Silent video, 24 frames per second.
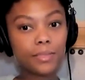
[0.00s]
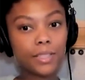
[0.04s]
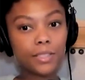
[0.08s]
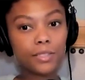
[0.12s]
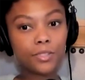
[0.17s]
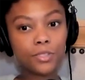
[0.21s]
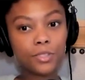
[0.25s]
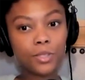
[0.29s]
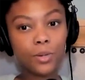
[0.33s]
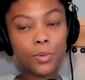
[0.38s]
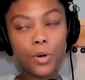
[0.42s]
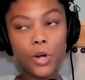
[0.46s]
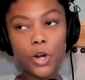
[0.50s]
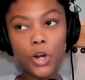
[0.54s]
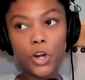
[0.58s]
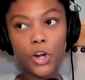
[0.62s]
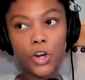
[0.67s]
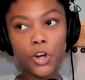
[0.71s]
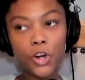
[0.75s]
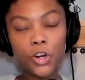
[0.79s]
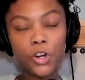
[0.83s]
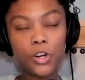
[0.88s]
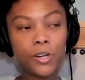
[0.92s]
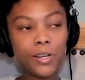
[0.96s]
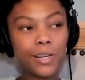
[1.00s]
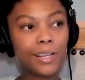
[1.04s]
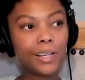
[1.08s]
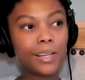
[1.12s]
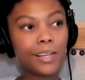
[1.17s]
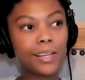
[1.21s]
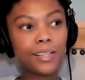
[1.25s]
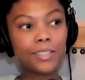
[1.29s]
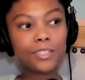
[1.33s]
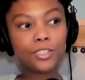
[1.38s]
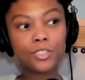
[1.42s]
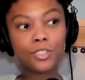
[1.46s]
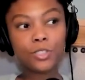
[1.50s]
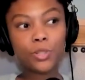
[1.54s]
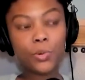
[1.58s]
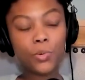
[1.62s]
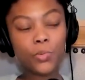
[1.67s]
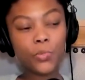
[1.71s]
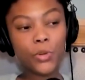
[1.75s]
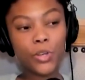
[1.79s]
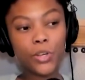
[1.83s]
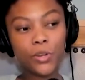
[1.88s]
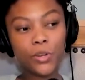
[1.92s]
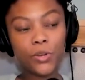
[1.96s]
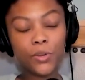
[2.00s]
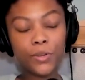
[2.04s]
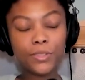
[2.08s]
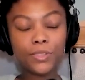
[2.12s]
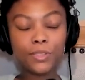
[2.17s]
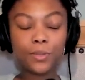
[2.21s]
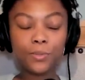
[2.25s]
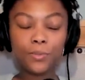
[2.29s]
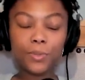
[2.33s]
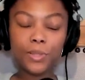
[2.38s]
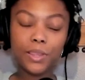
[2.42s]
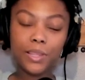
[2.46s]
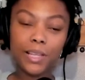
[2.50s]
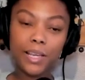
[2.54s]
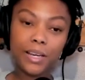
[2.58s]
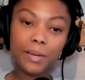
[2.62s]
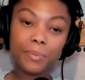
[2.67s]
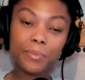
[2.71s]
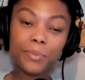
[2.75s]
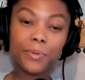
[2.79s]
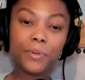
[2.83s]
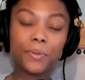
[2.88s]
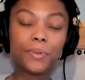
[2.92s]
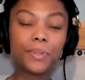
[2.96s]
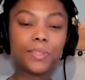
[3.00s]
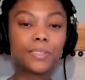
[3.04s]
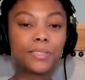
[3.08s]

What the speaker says: That's so her, so real, it's so relatable,